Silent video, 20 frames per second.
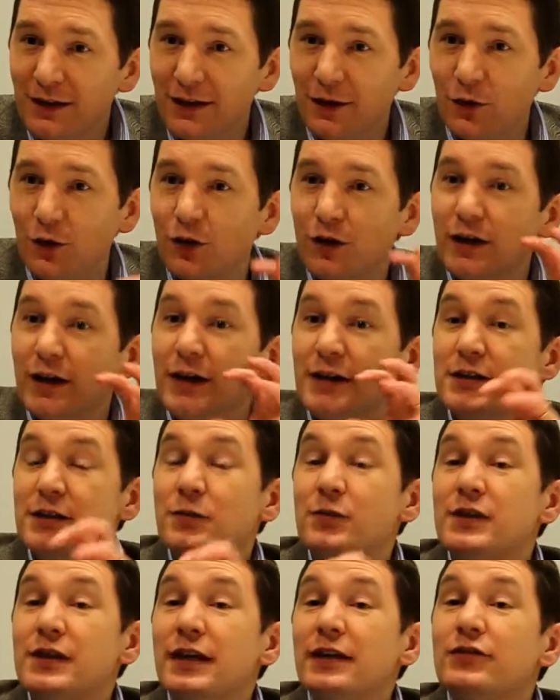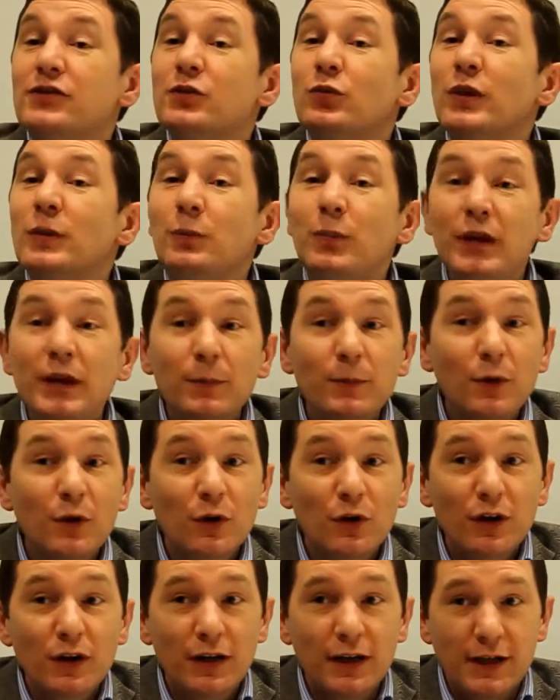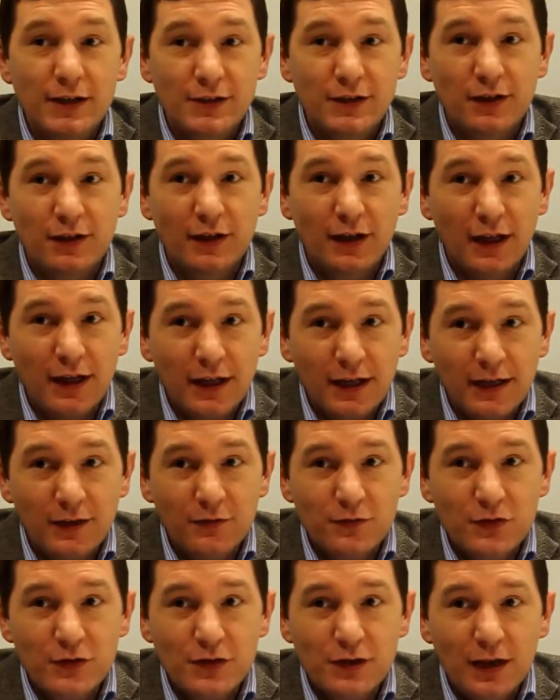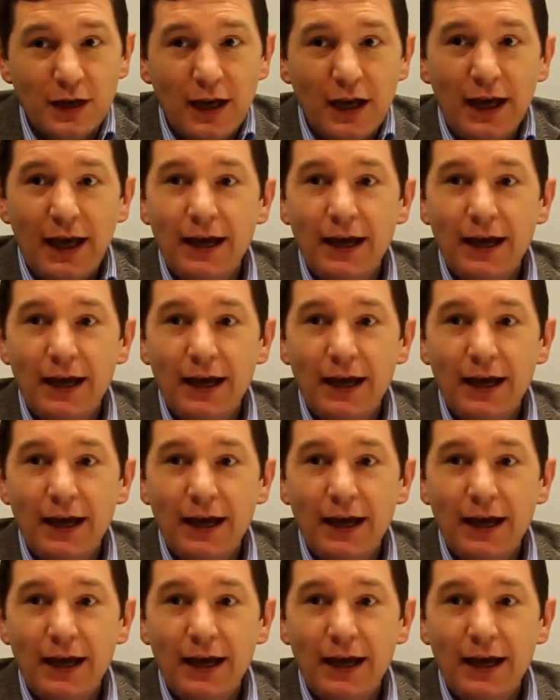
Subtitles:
They organize themselves the way people organize their lives,